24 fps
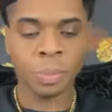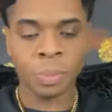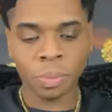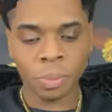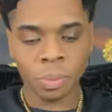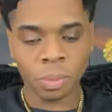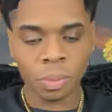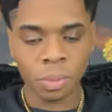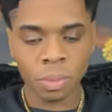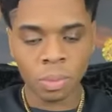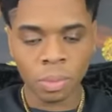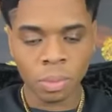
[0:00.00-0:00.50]

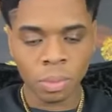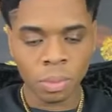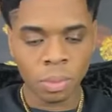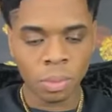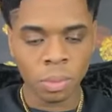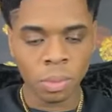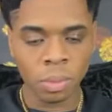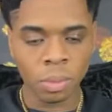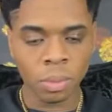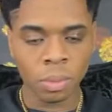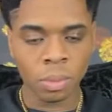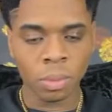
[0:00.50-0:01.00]

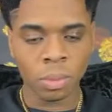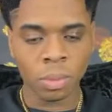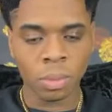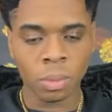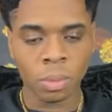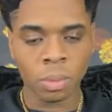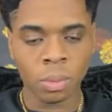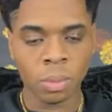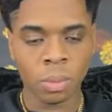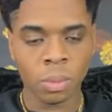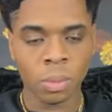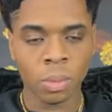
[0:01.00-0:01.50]

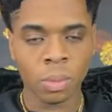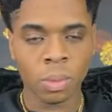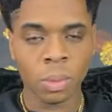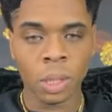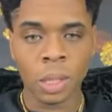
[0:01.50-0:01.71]
No one is speaking in this clip.